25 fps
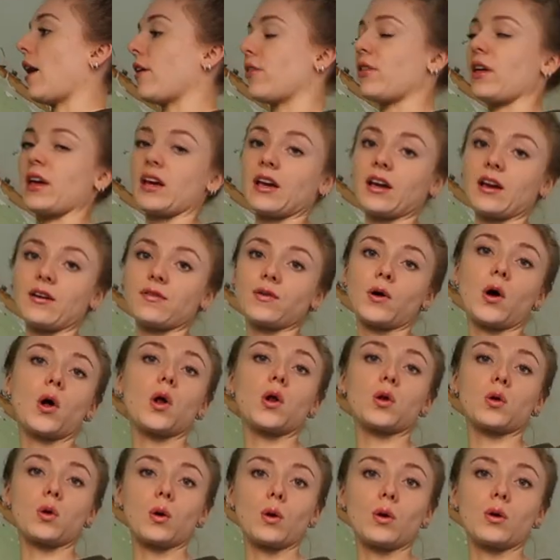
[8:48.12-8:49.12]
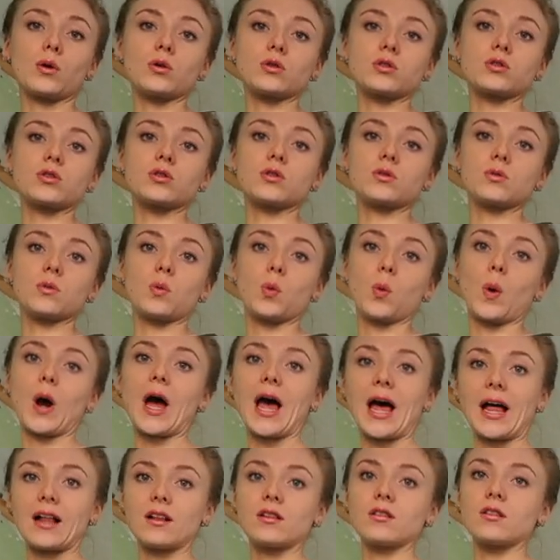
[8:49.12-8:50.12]
I think if all goes
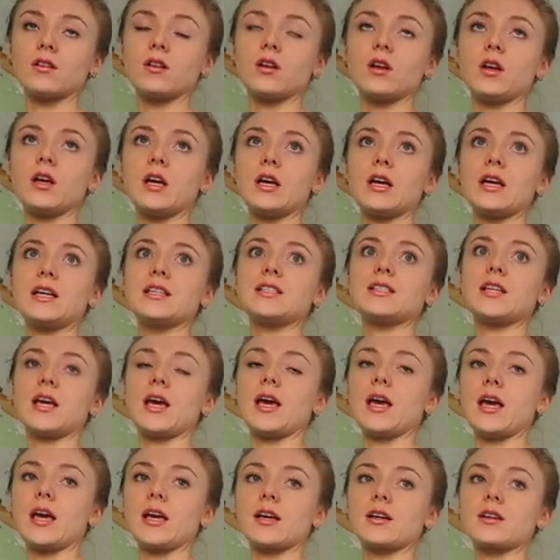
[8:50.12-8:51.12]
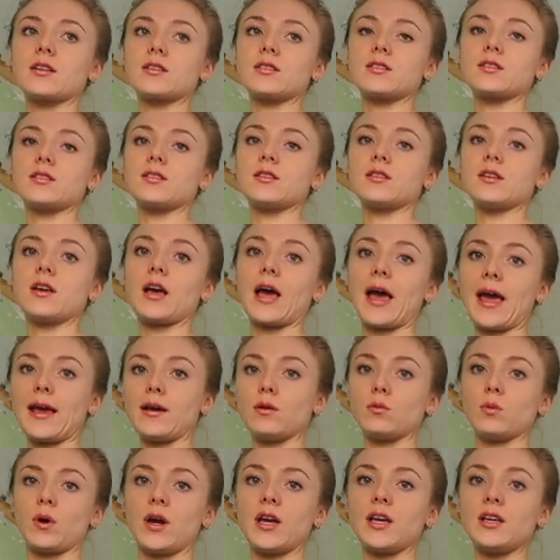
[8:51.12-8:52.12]
well, takes
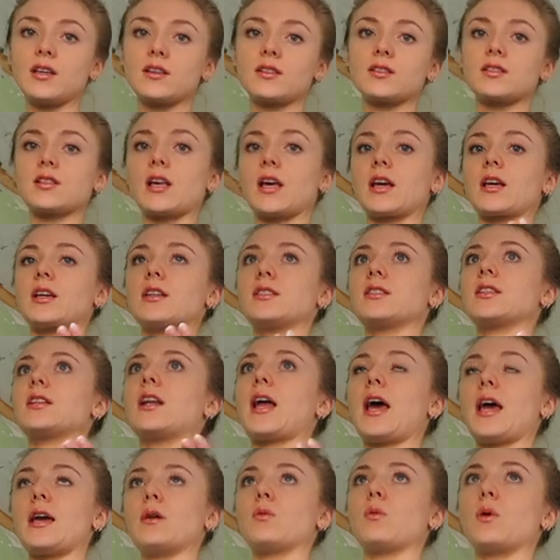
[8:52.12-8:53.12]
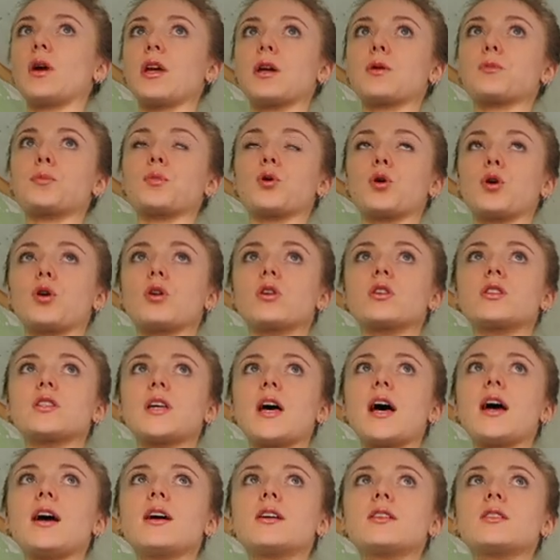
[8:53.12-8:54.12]
8 weeks, like it's an 8 week
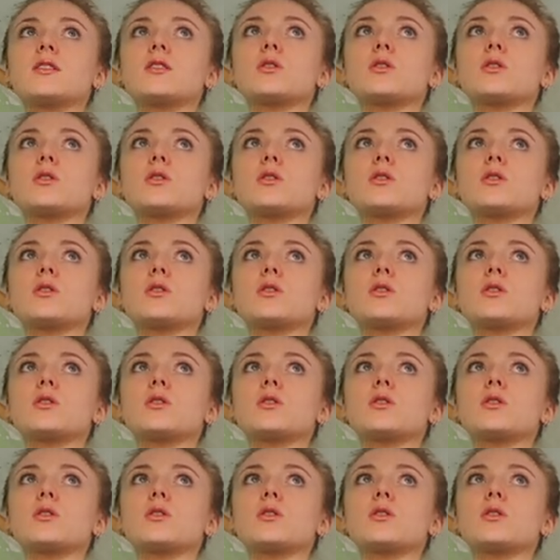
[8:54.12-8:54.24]
process.